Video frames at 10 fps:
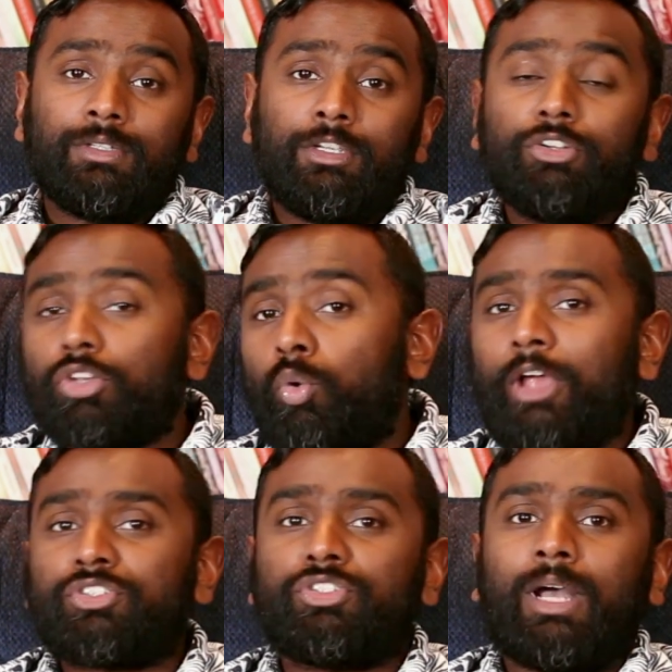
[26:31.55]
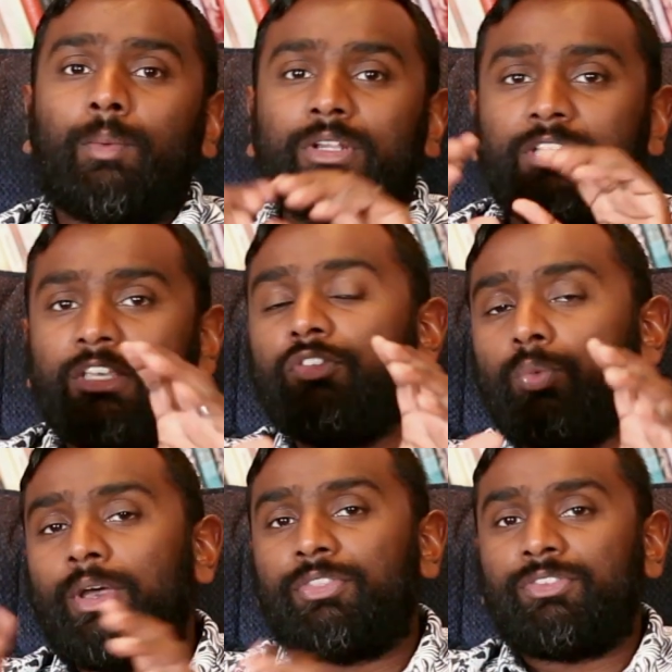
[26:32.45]
here's the question I want to leave
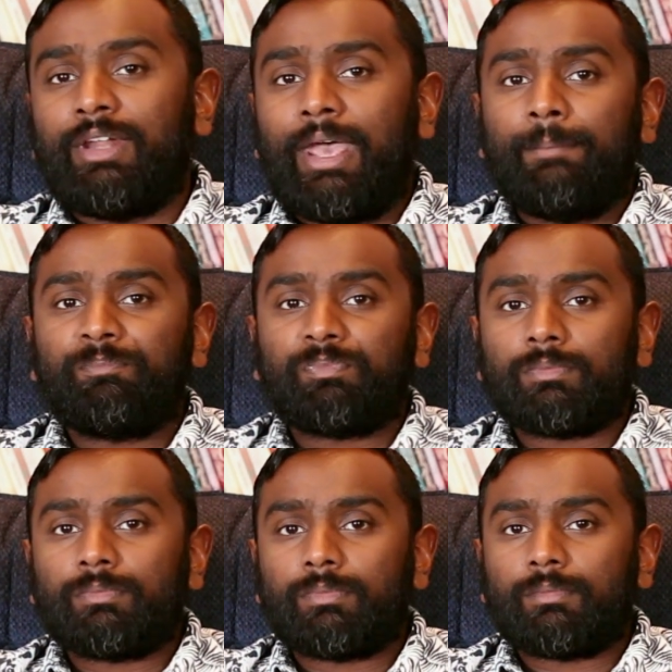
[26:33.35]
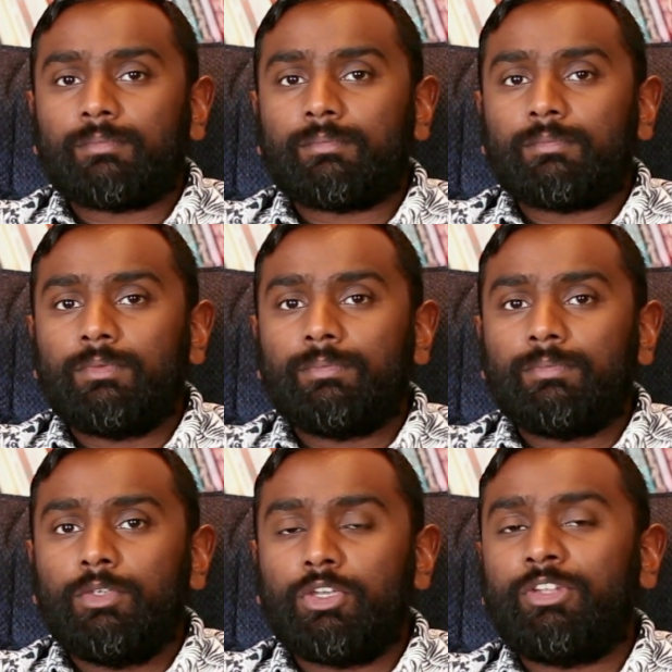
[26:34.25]
you with today.
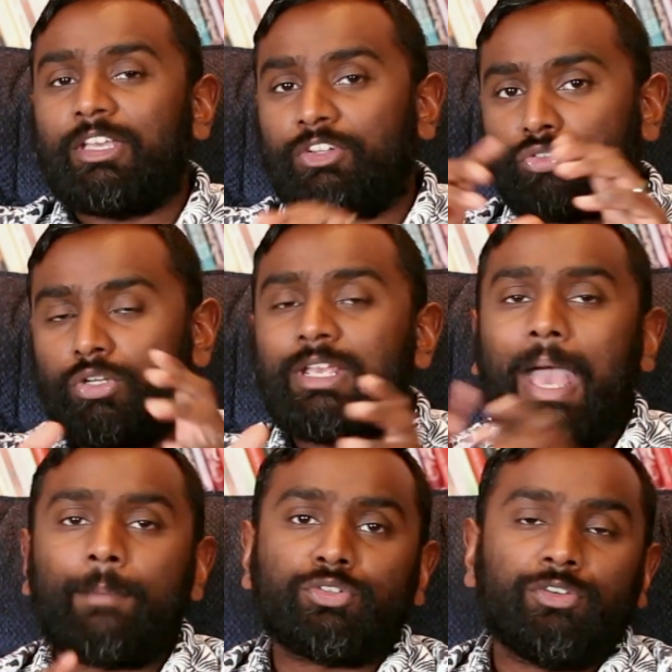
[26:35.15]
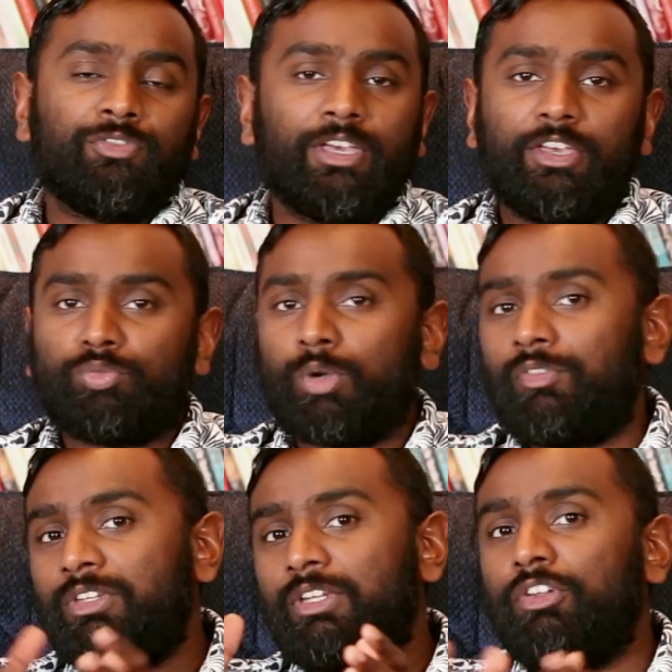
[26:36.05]
You can take a screen capture of this,
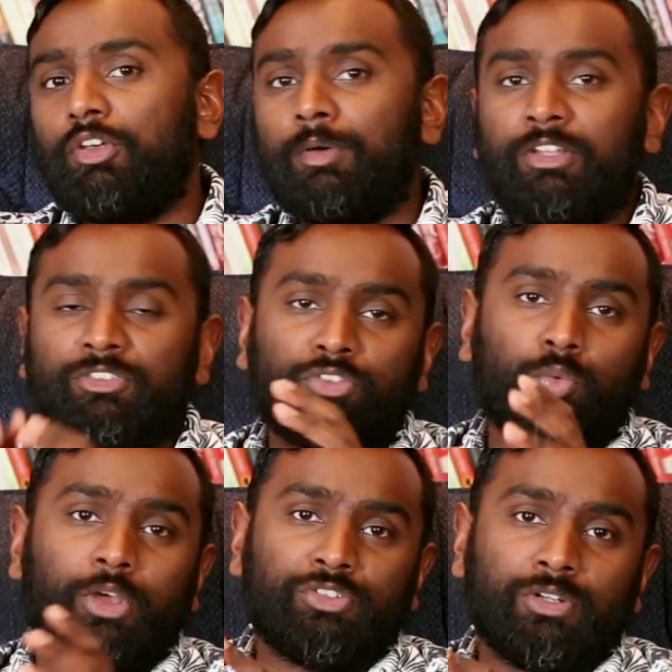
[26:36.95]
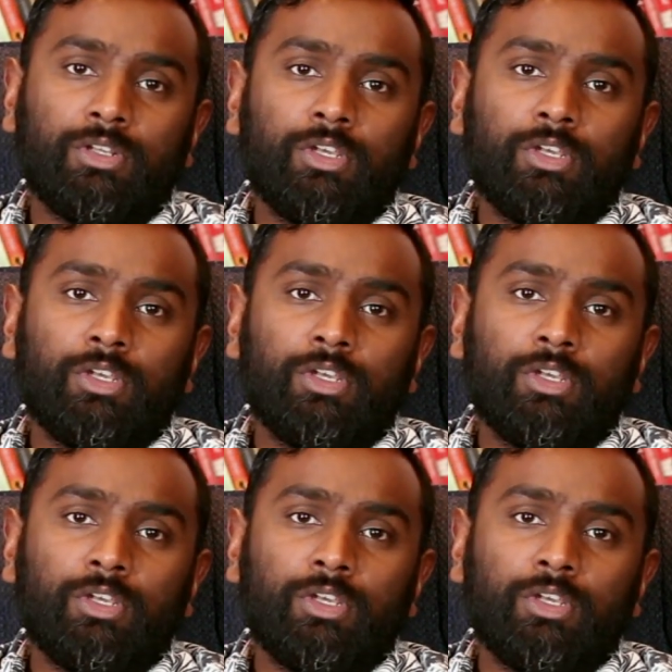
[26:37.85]
whatever you need to do. It's this question